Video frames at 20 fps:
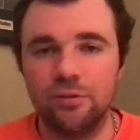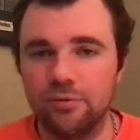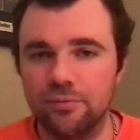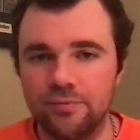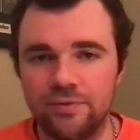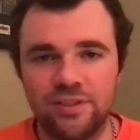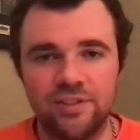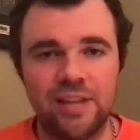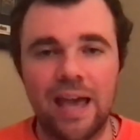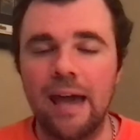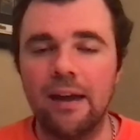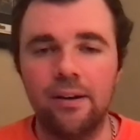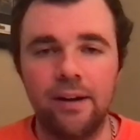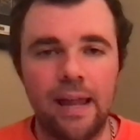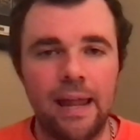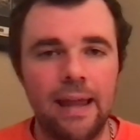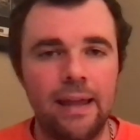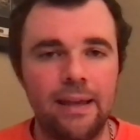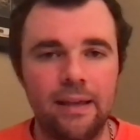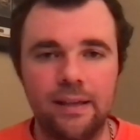
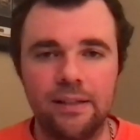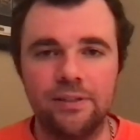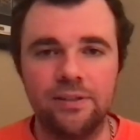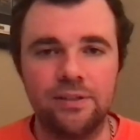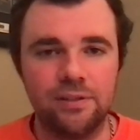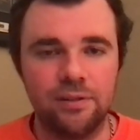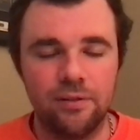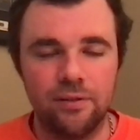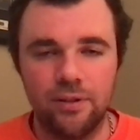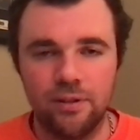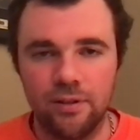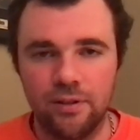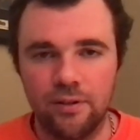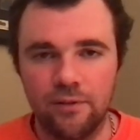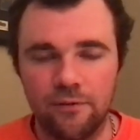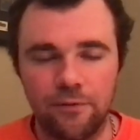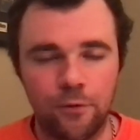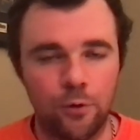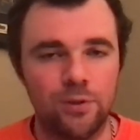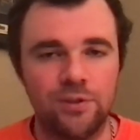Saturday is the
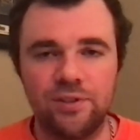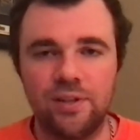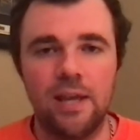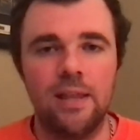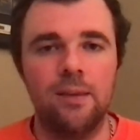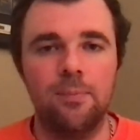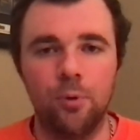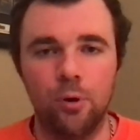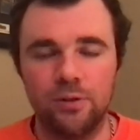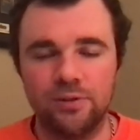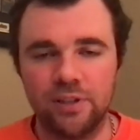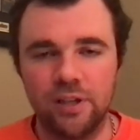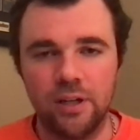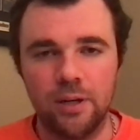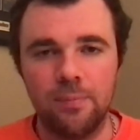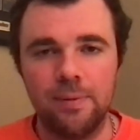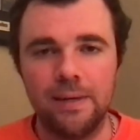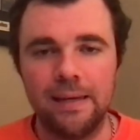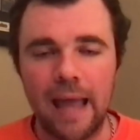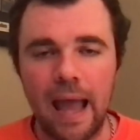first day the book's going to
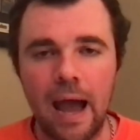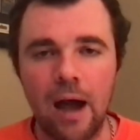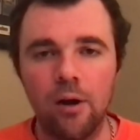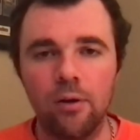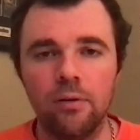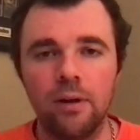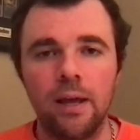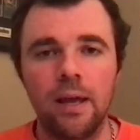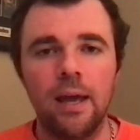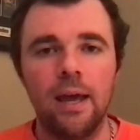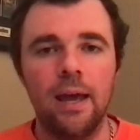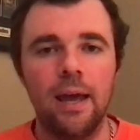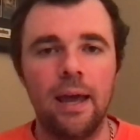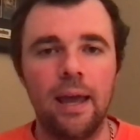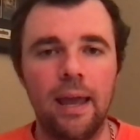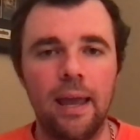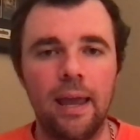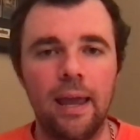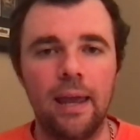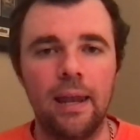be out,
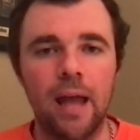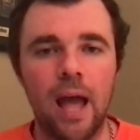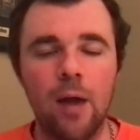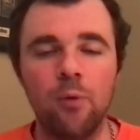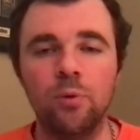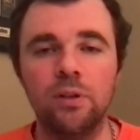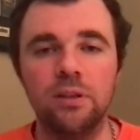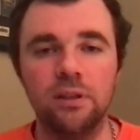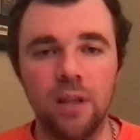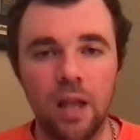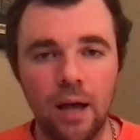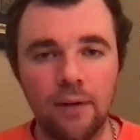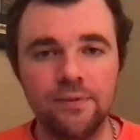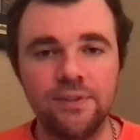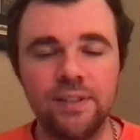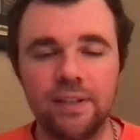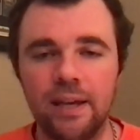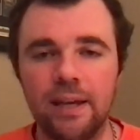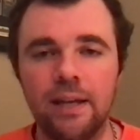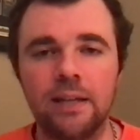and I would love
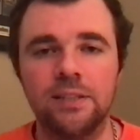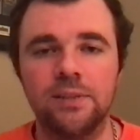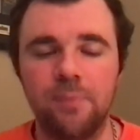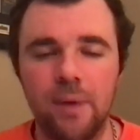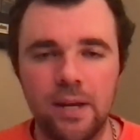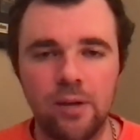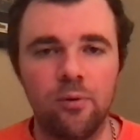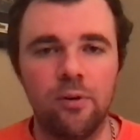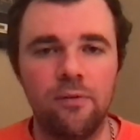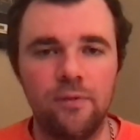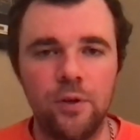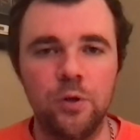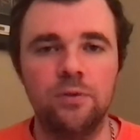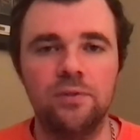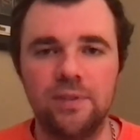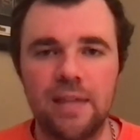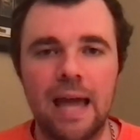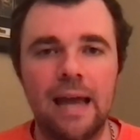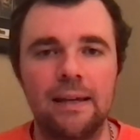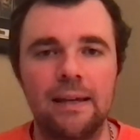to get as many
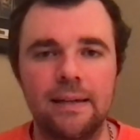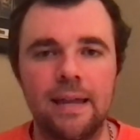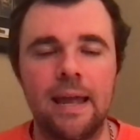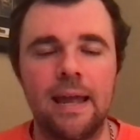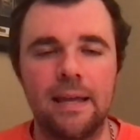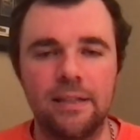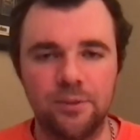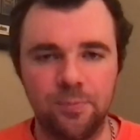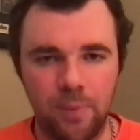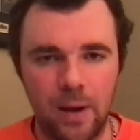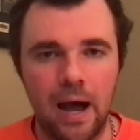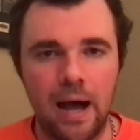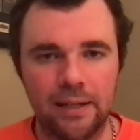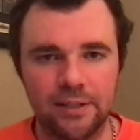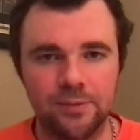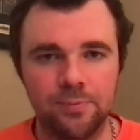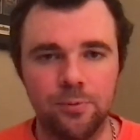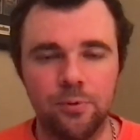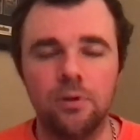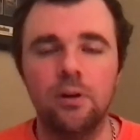reviews that day as
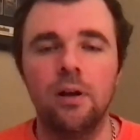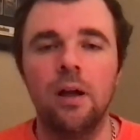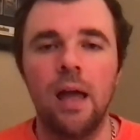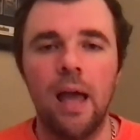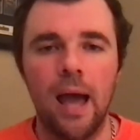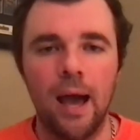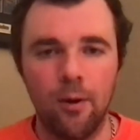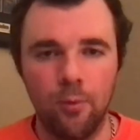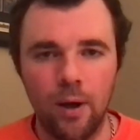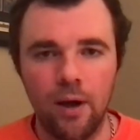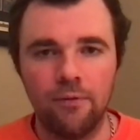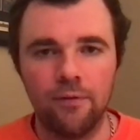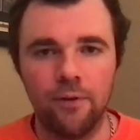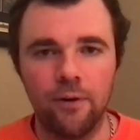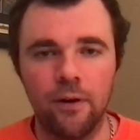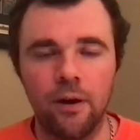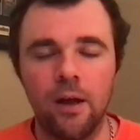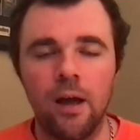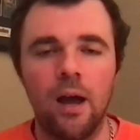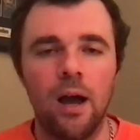possible.
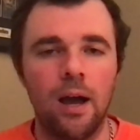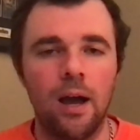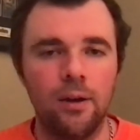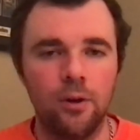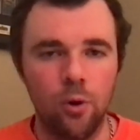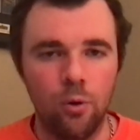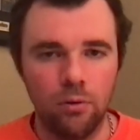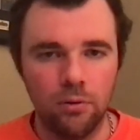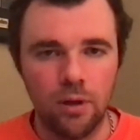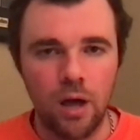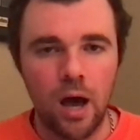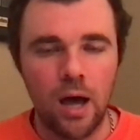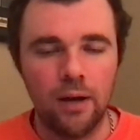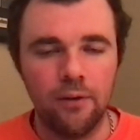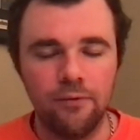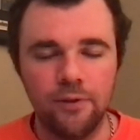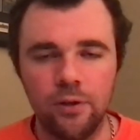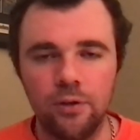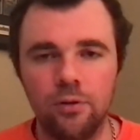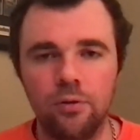However, I know a lot
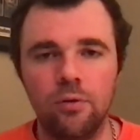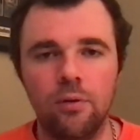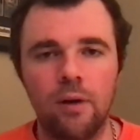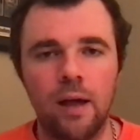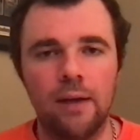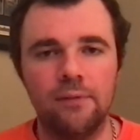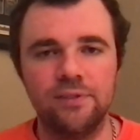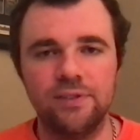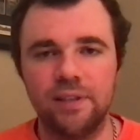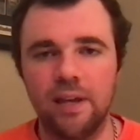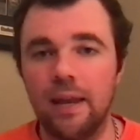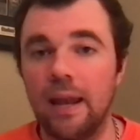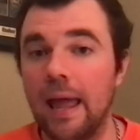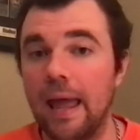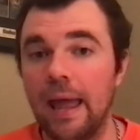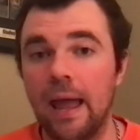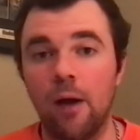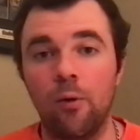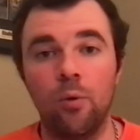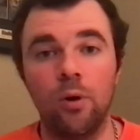of you have said,
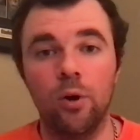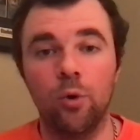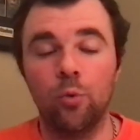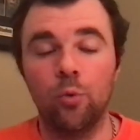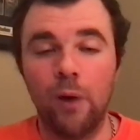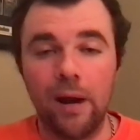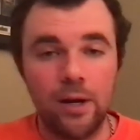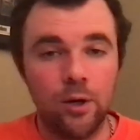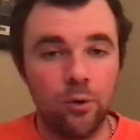hey, I want to write a